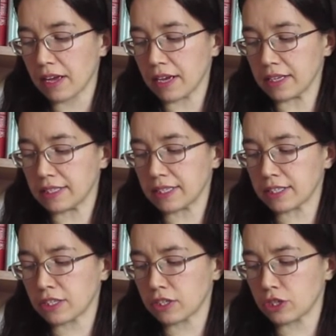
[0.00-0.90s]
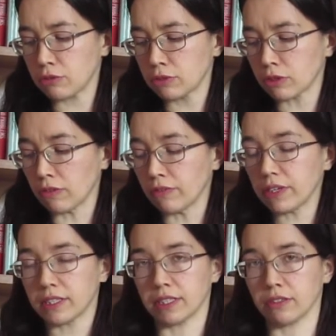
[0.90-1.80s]
It says that she was
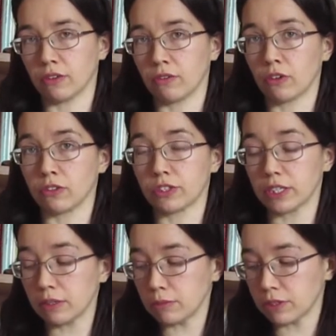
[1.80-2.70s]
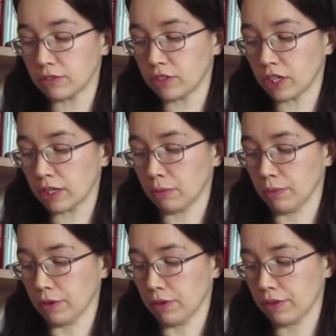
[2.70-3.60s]
convicted of concealment of
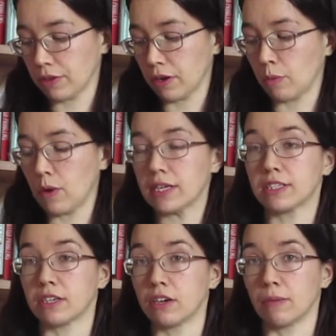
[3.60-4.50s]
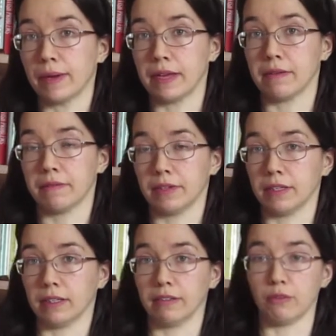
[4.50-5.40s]
childbirth at West Derby, near
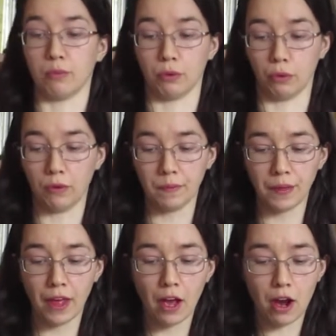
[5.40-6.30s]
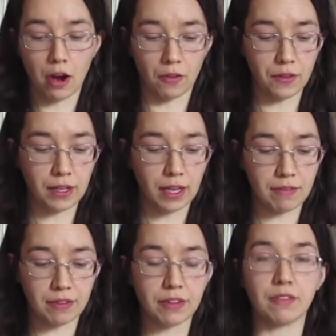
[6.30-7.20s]
Liverpool, on the
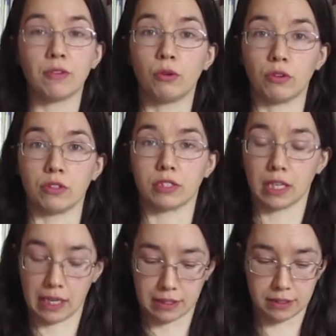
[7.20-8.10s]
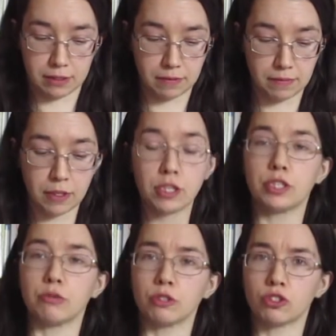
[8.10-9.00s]
11th of August last.
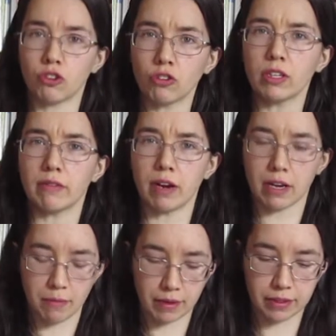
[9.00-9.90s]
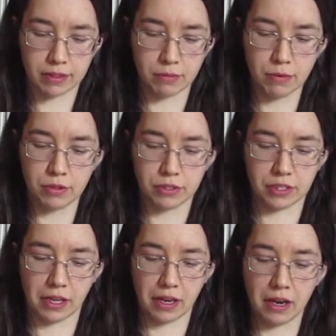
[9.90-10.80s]
She was strongly recommended to
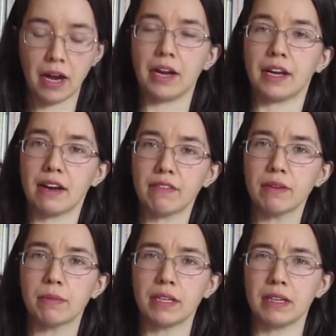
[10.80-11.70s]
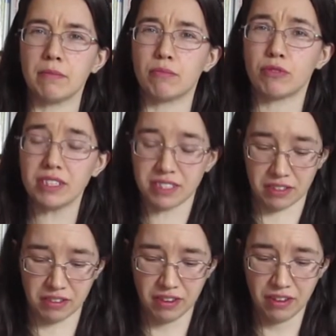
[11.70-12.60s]
mercy, and having been in prison